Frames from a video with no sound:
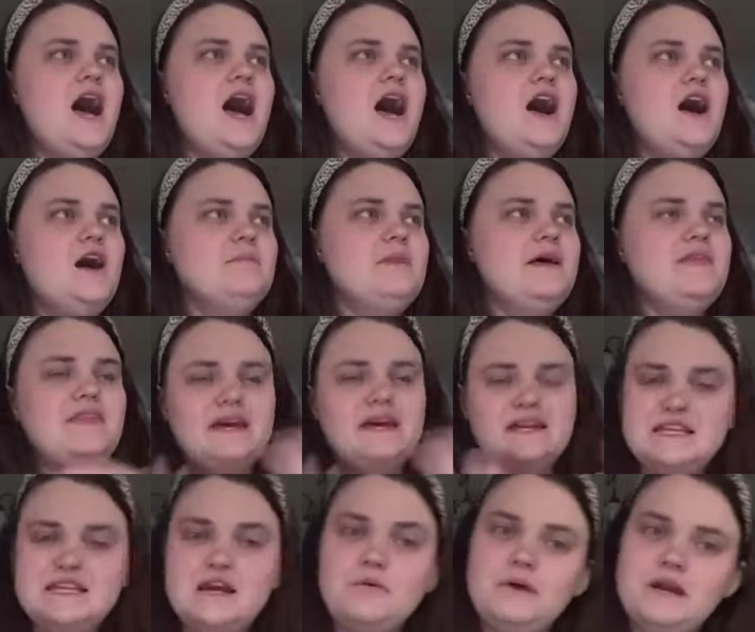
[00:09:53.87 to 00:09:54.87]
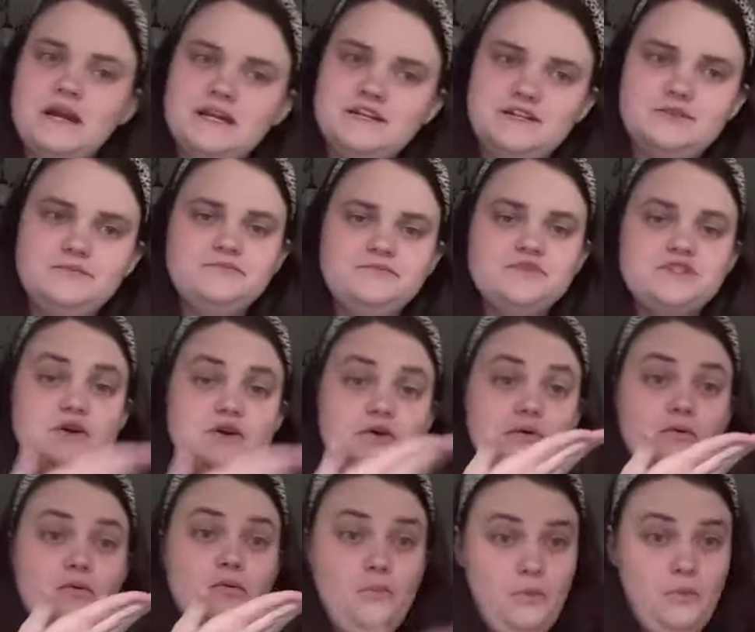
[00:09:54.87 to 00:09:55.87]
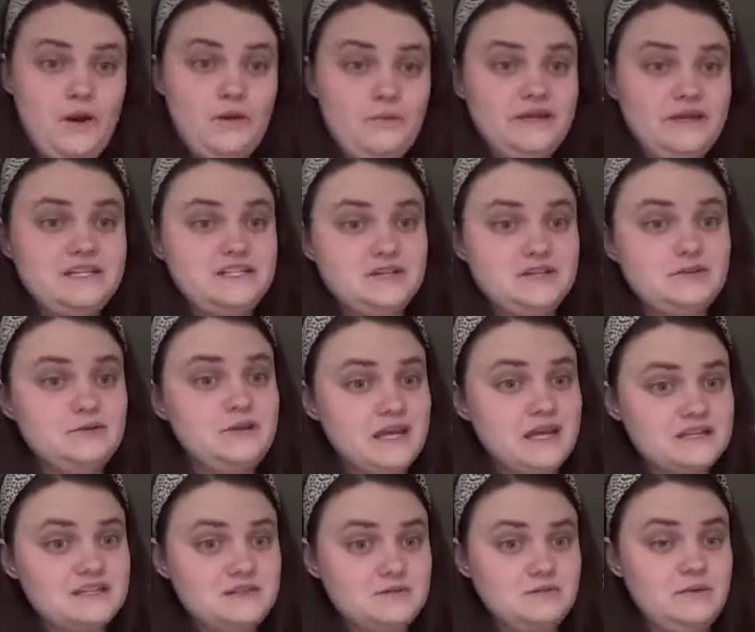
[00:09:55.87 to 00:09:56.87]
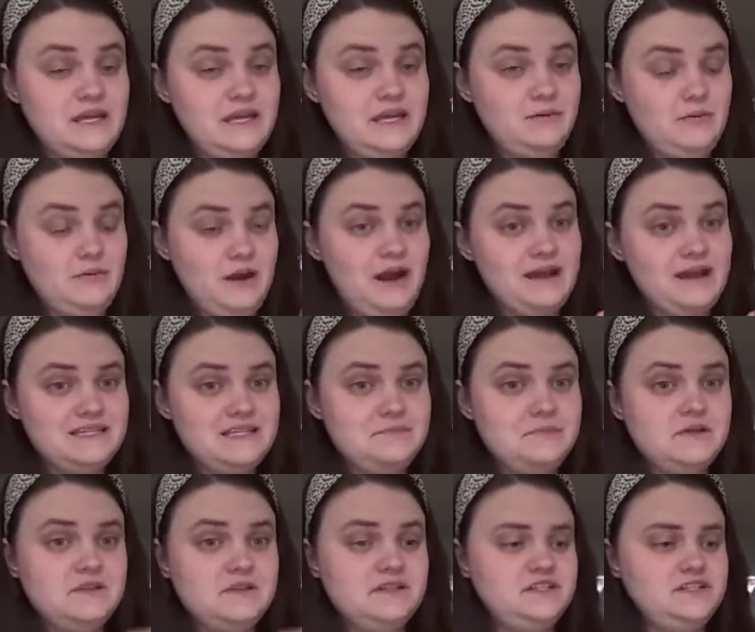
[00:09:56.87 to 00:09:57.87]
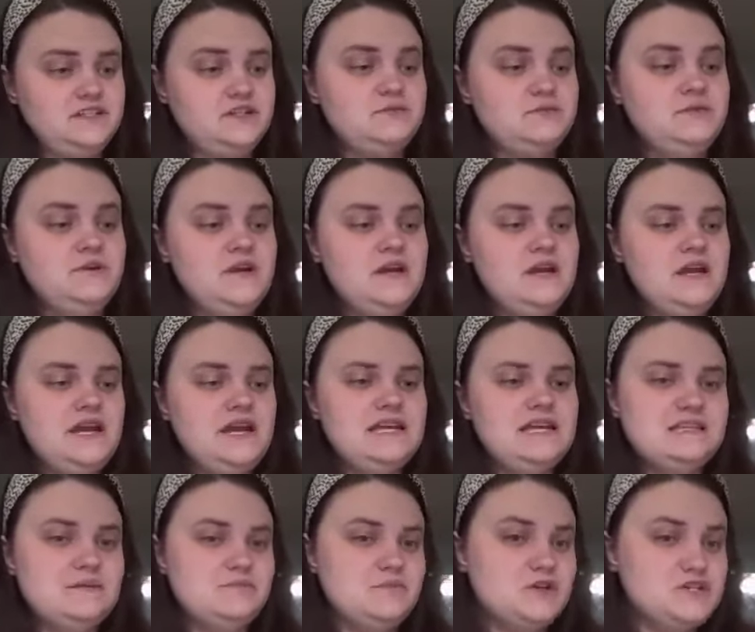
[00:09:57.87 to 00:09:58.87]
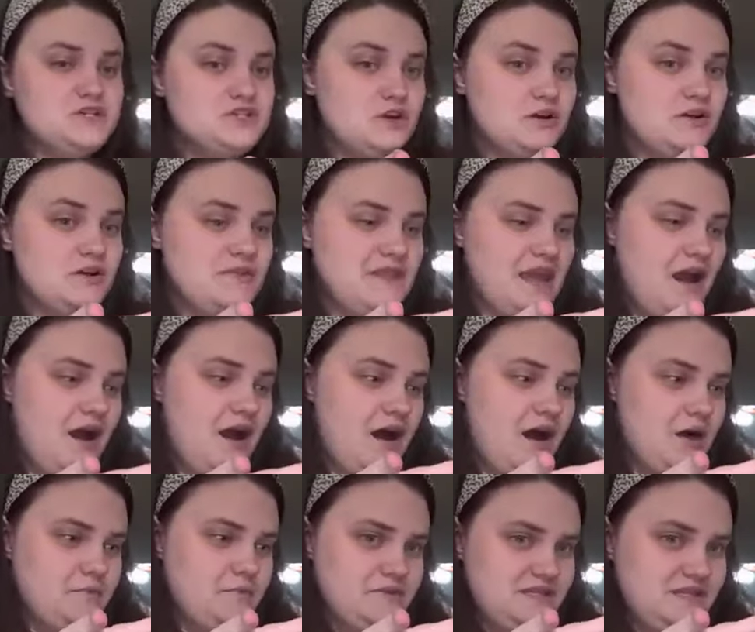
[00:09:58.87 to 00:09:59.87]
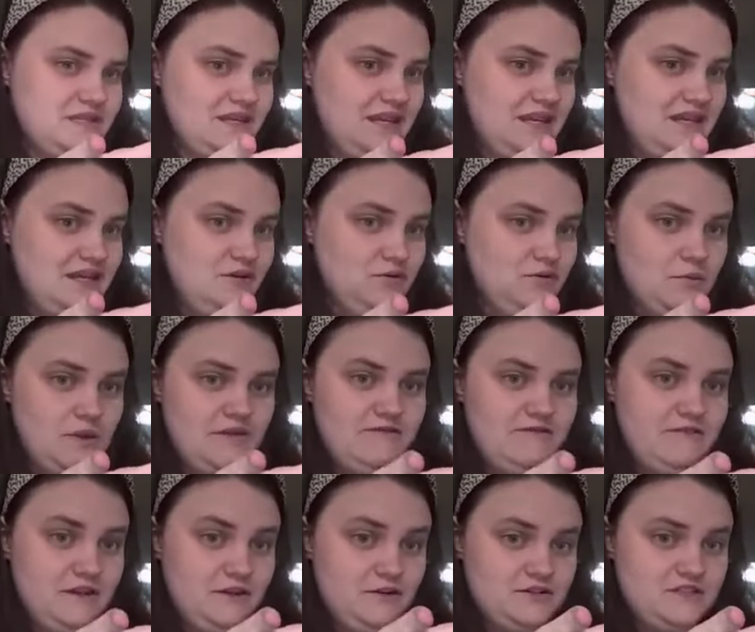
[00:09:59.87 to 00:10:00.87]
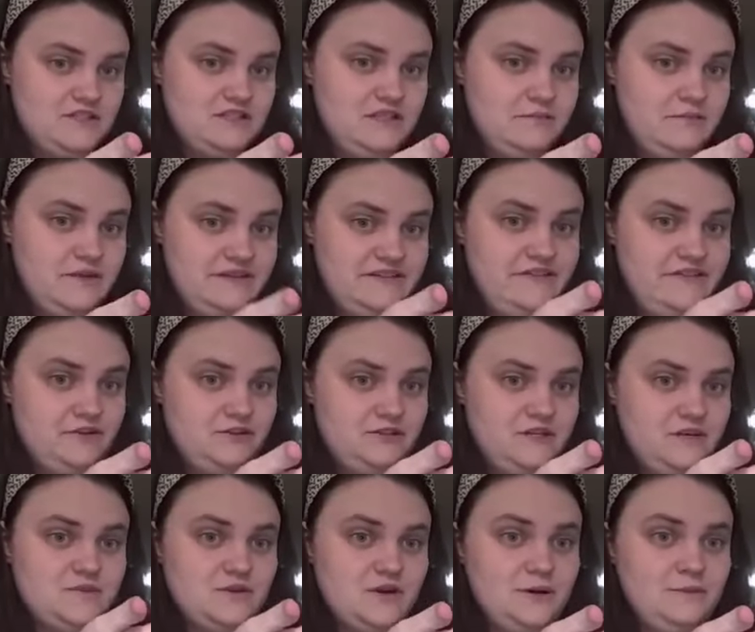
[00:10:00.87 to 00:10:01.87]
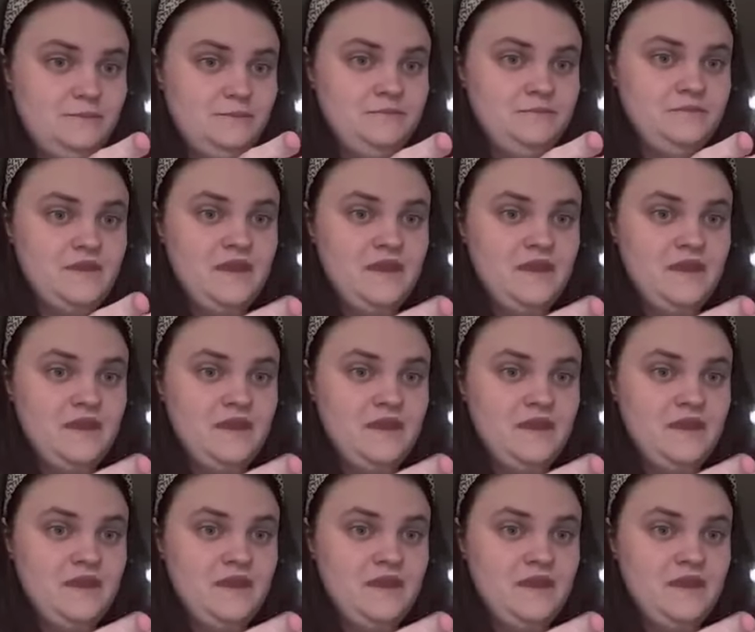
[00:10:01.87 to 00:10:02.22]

Um, and that is now what I do. So, what we do next week, what I typically do is I'm going to start on the opposite end where my fingers, tip, my fingertips are.